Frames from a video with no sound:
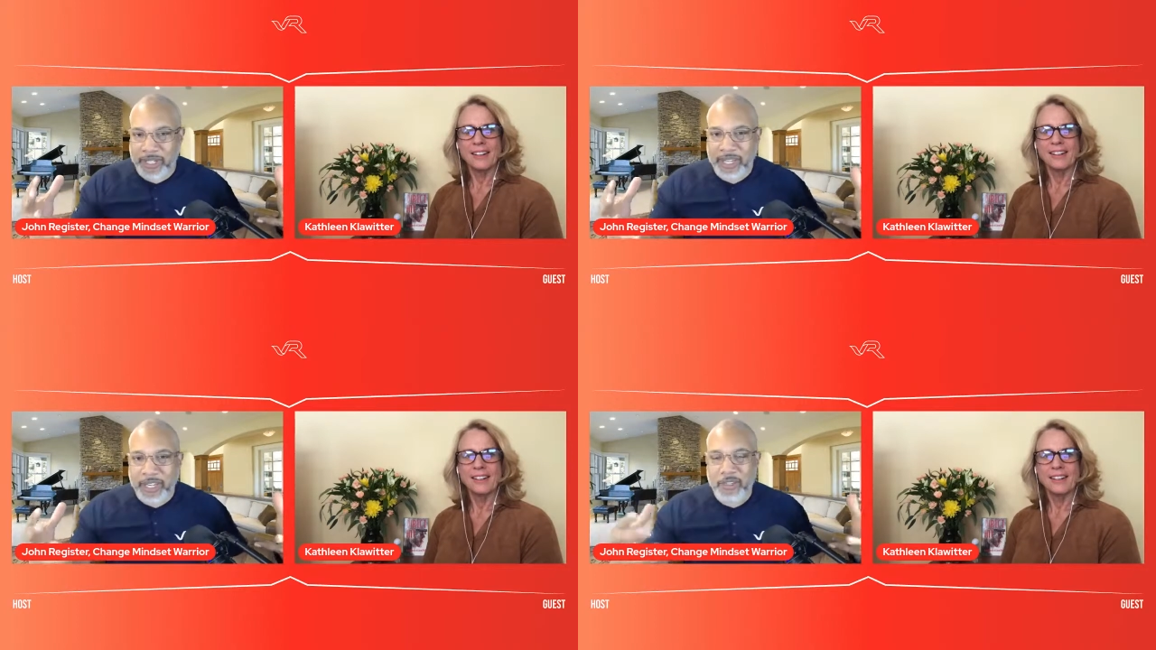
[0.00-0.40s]

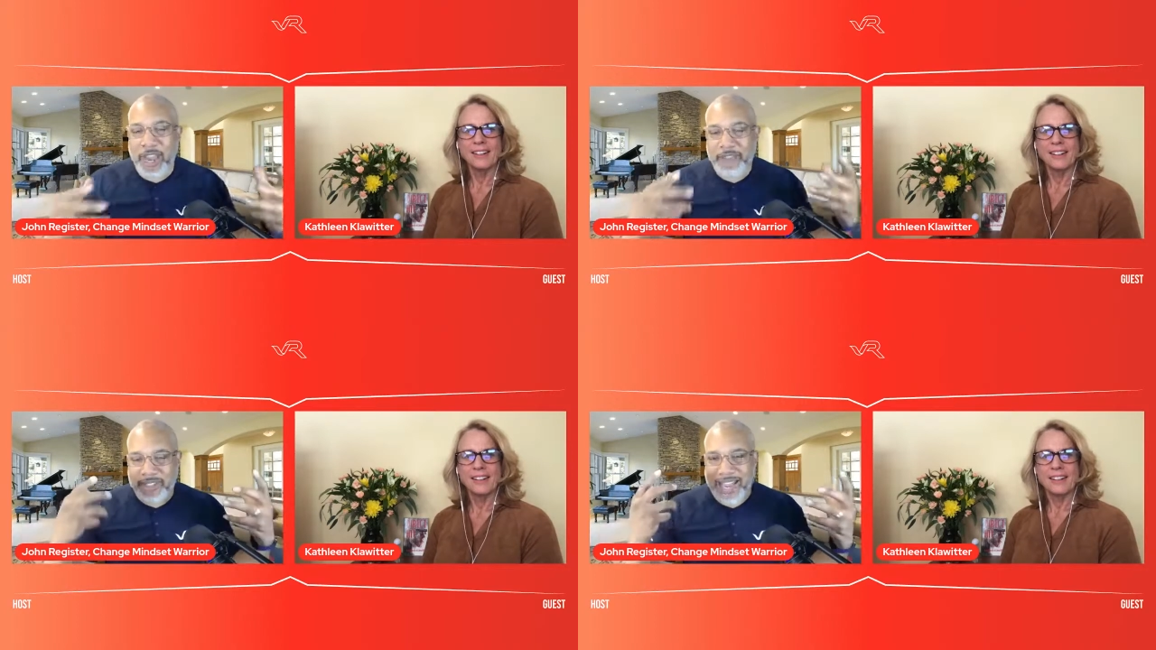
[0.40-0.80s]
Speaker 1: and you
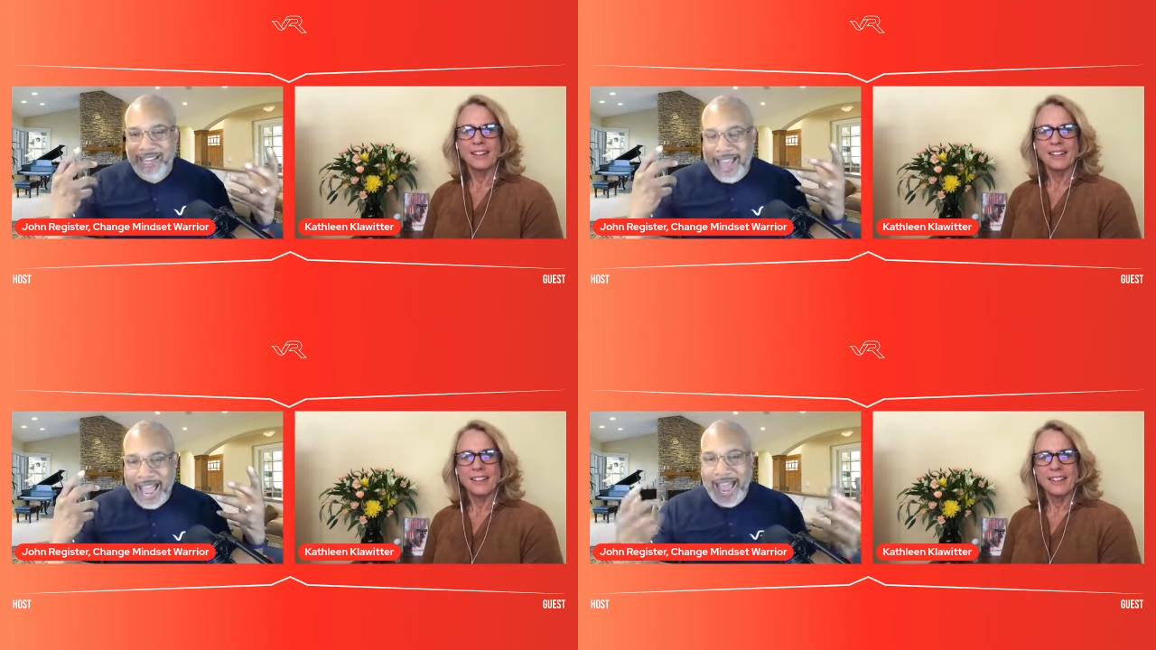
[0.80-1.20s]
have this kind
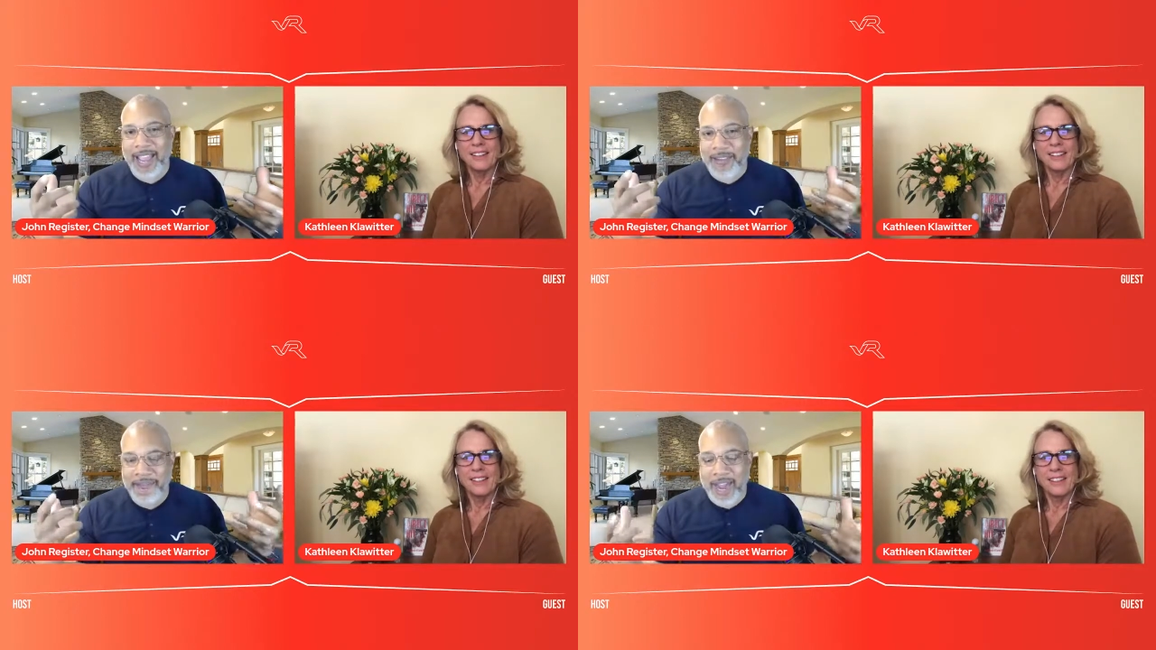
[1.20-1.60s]
of
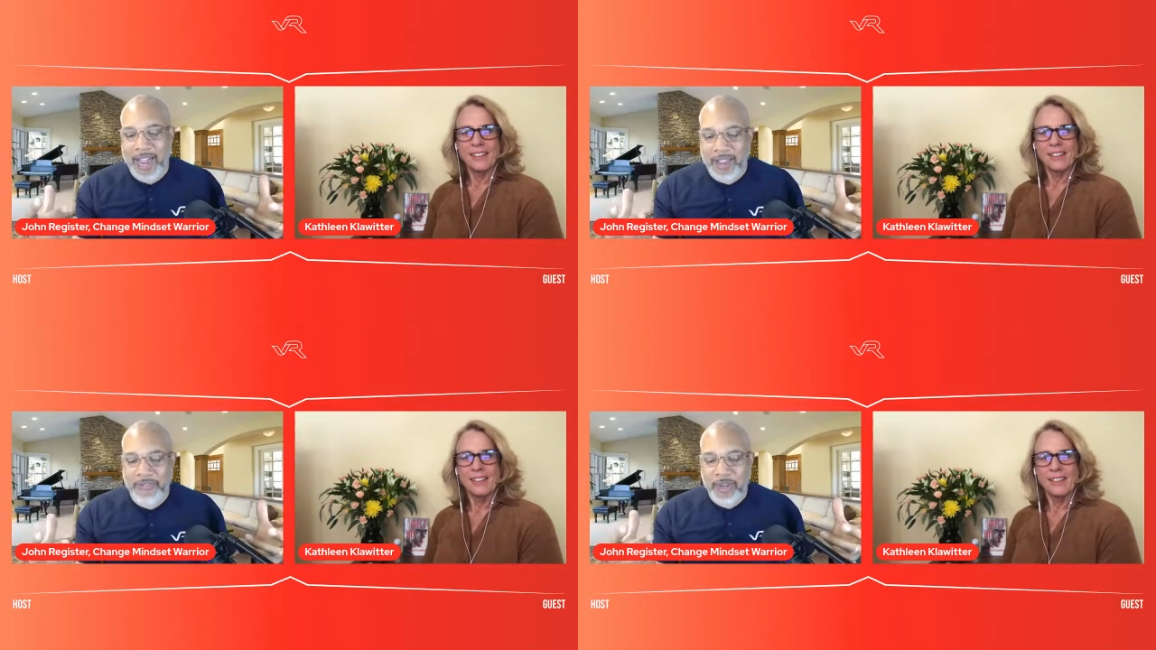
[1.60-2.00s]
high
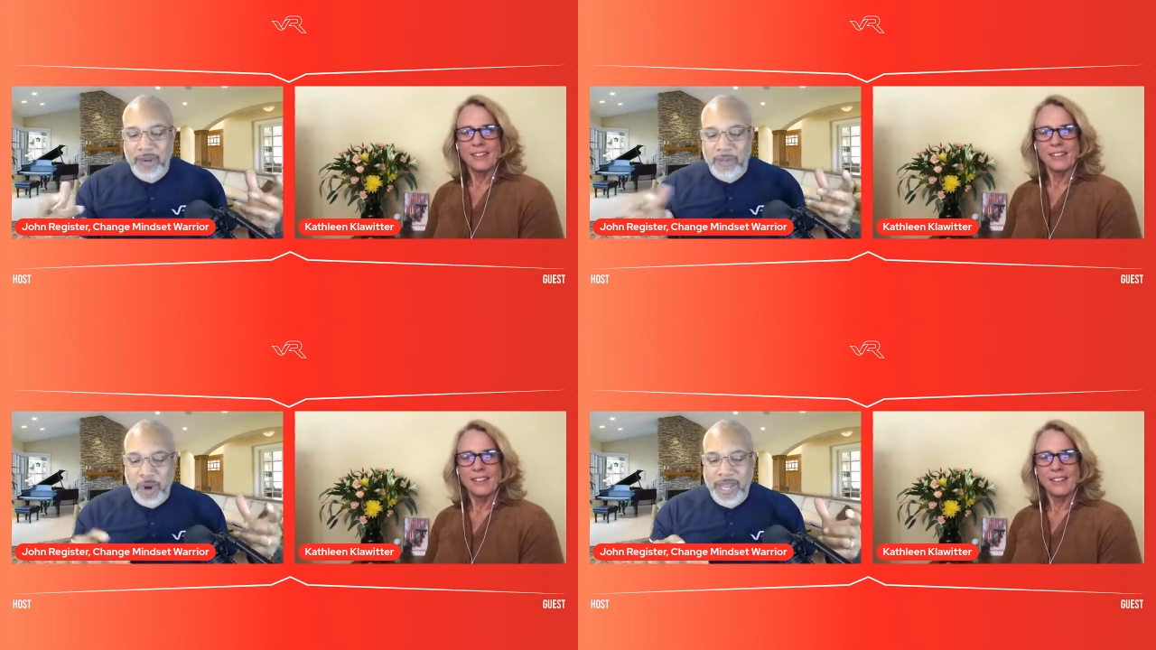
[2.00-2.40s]
five
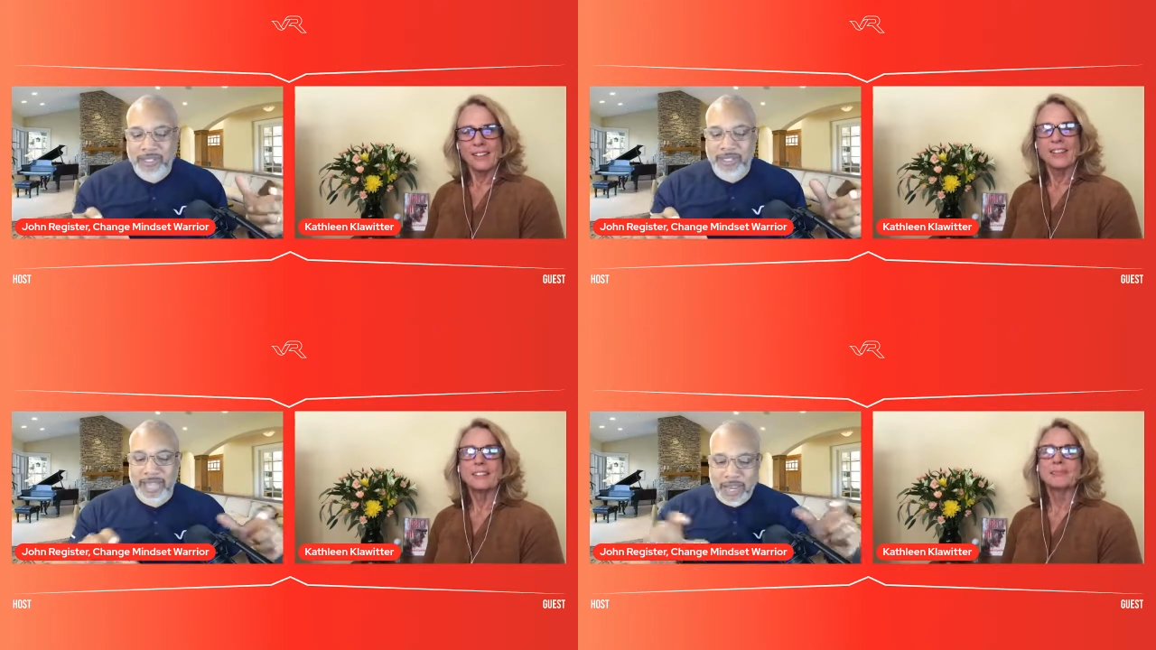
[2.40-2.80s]

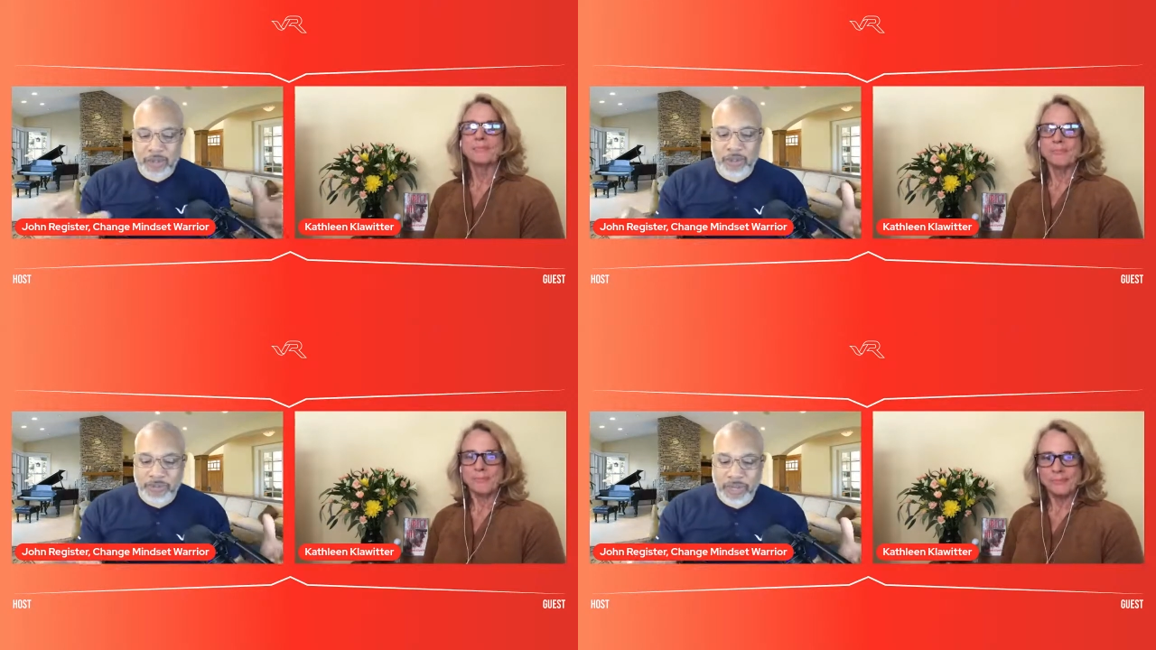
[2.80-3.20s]
process. How do
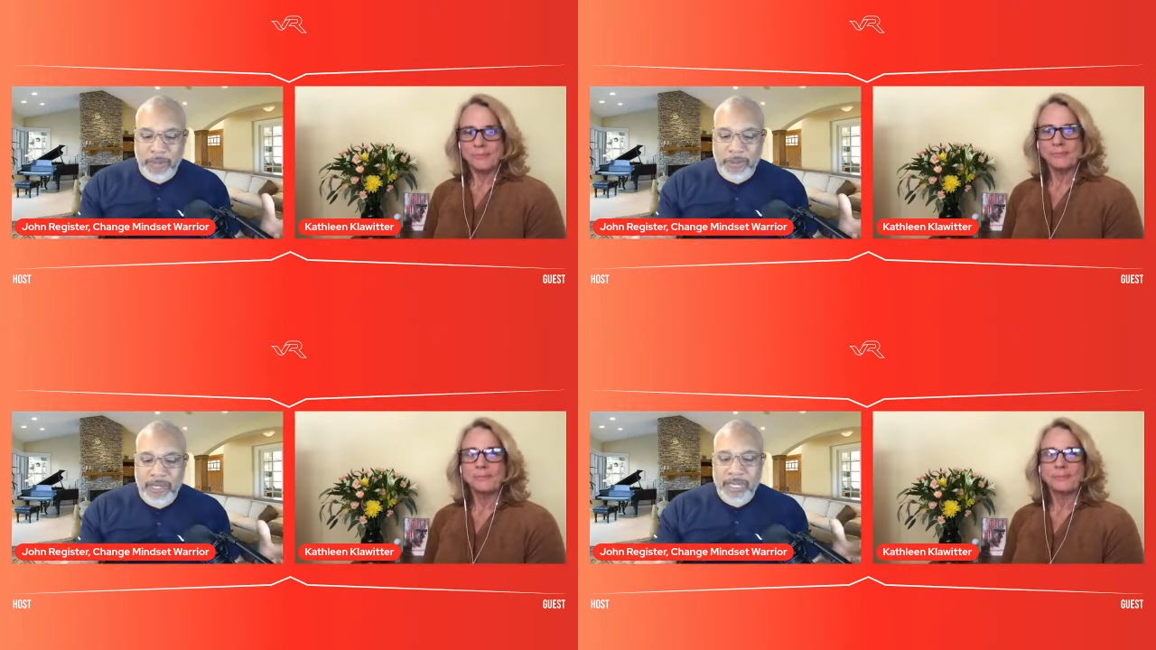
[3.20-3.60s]
you
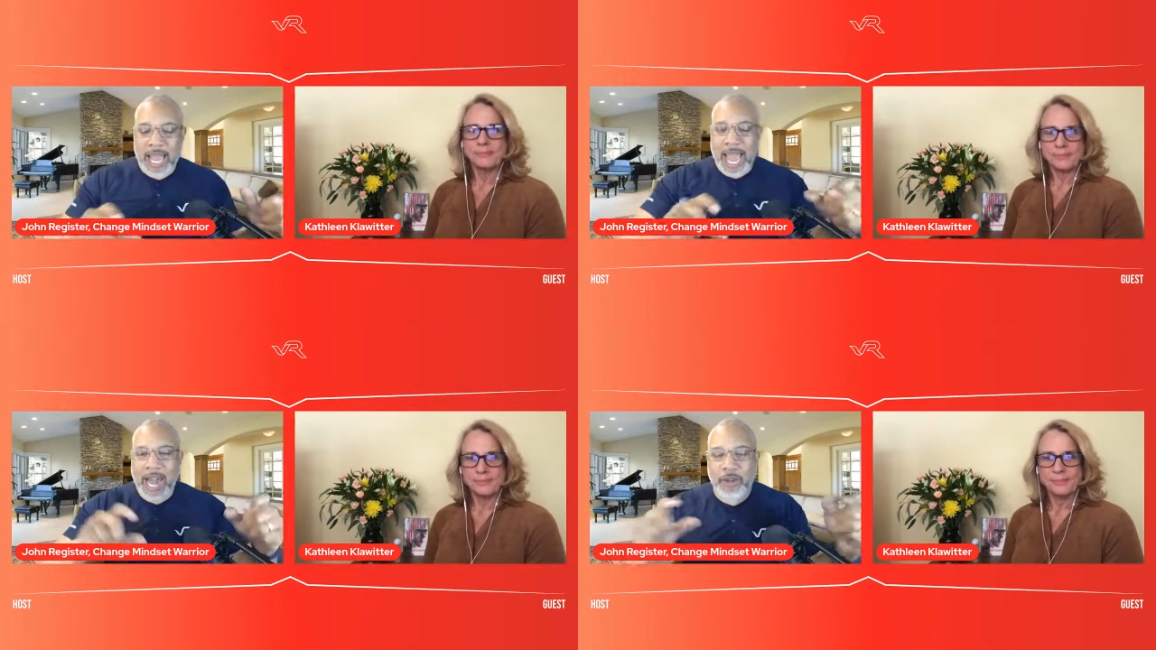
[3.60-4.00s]
develop it?
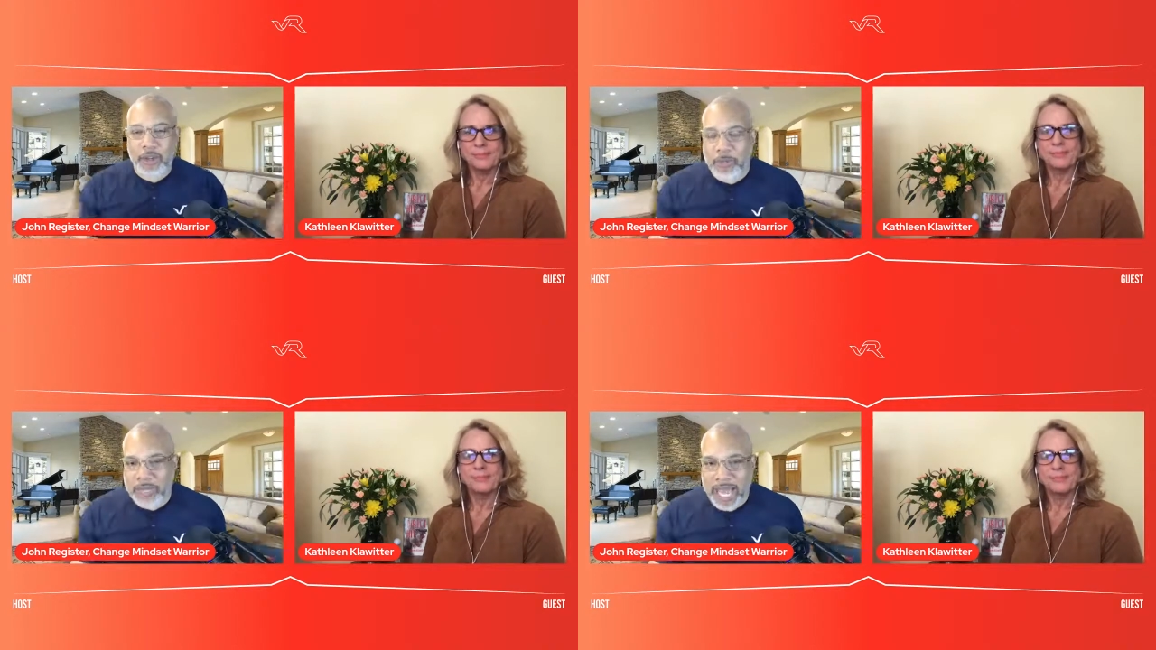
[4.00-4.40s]
How do
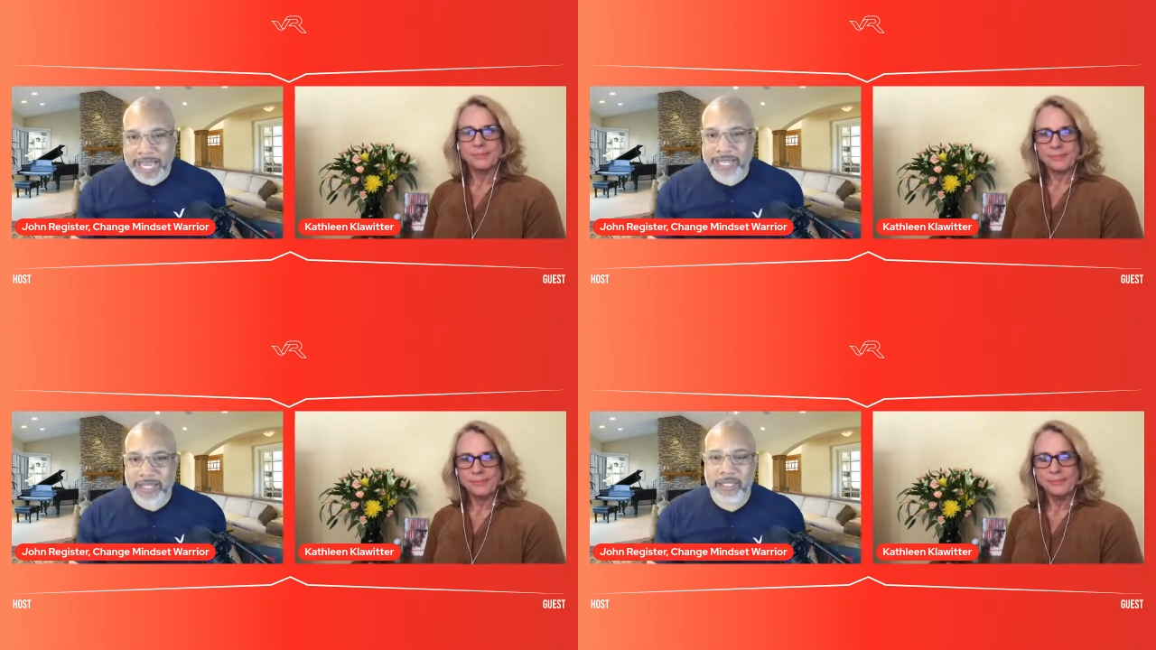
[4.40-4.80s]
you apply
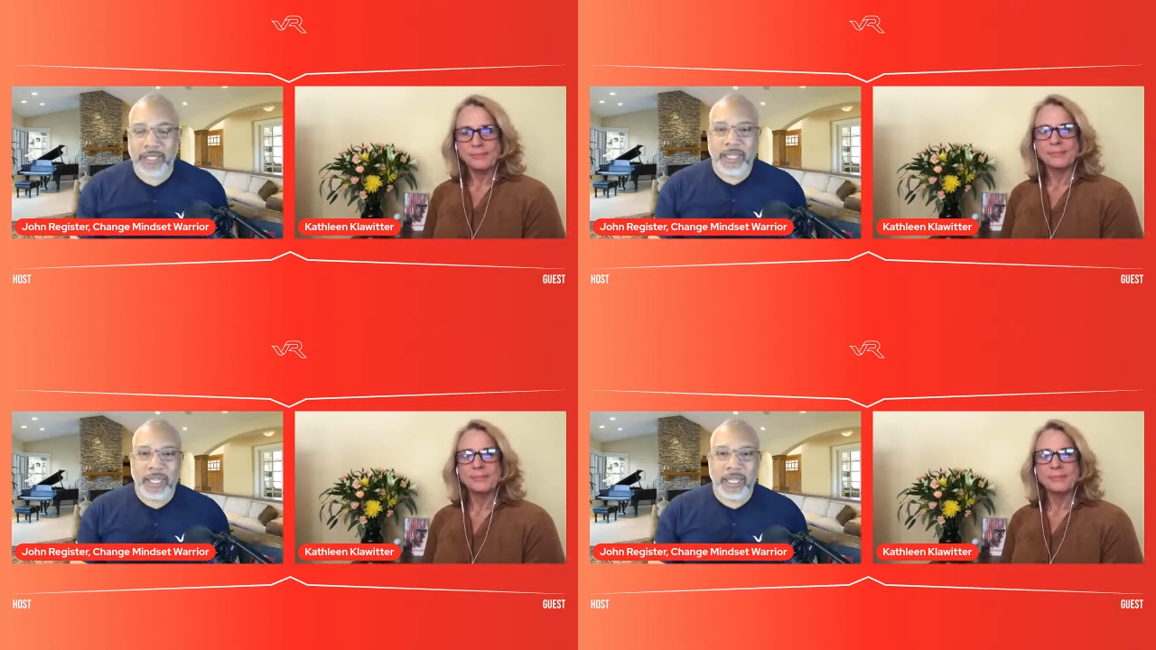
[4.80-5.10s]
it?